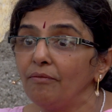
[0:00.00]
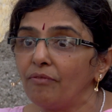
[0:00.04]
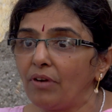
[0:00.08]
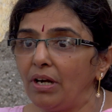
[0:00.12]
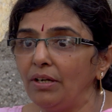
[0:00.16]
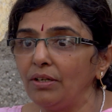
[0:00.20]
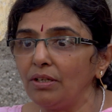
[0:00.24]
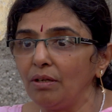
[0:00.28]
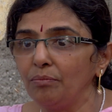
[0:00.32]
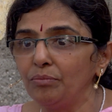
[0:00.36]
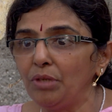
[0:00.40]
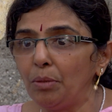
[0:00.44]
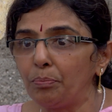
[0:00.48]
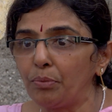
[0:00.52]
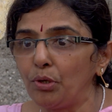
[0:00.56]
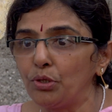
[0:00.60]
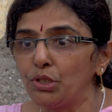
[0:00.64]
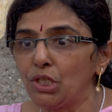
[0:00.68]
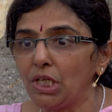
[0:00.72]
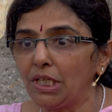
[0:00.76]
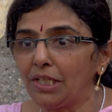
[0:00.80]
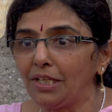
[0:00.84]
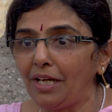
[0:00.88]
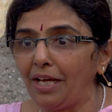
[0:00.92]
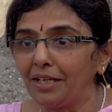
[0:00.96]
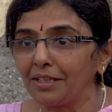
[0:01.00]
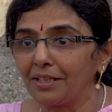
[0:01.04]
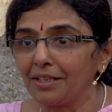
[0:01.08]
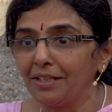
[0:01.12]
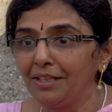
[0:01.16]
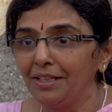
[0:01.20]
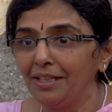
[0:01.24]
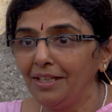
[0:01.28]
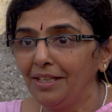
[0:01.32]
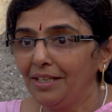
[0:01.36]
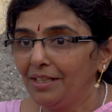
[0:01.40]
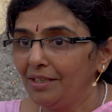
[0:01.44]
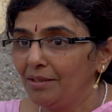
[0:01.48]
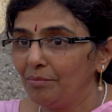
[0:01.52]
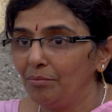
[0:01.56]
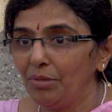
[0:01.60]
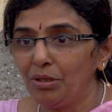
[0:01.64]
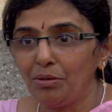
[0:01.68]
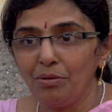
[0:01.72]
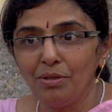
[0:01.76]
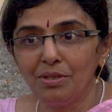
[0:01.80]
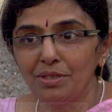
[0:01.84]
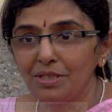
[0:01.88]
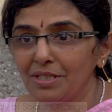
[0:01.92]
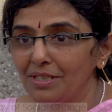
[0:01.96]
front of the project lab
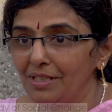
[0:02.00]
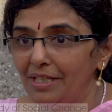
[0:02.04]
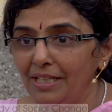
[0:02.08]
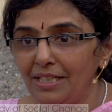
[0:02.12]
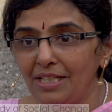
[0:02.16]
because